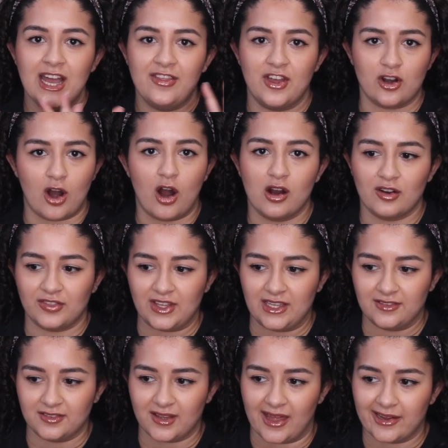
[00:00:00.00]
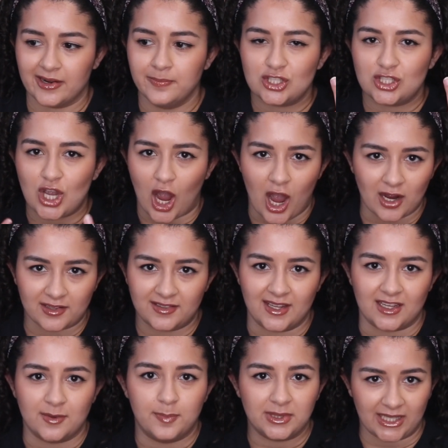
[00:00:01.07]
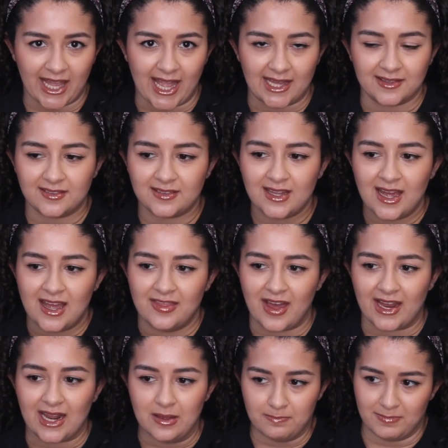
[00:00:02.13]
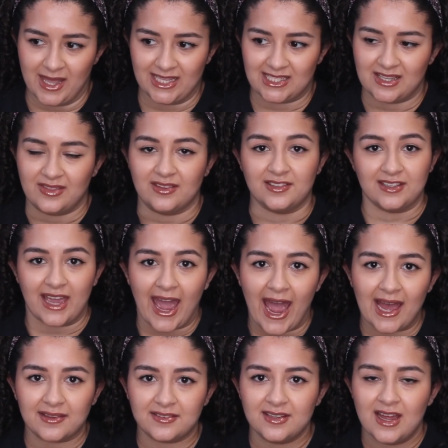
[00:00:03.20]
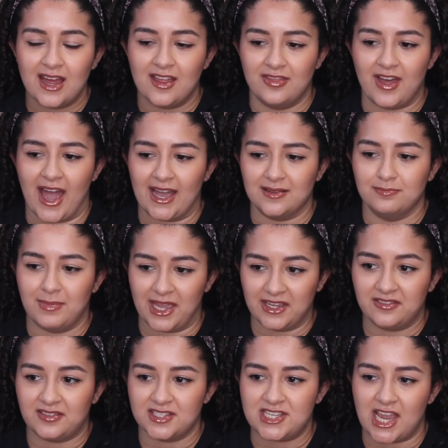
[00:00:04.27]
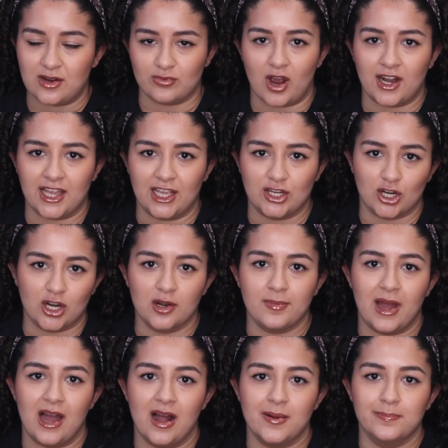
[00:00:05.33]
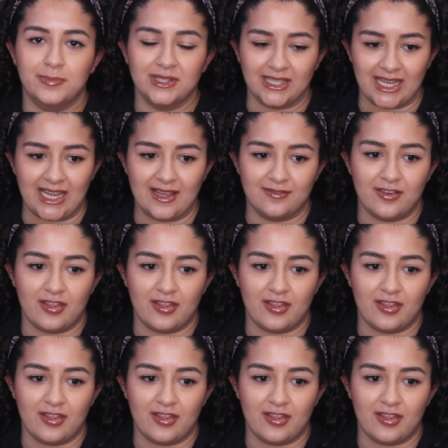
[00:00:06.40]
there are these like toxic plants that emit this gas that makes Tairani and Irma believe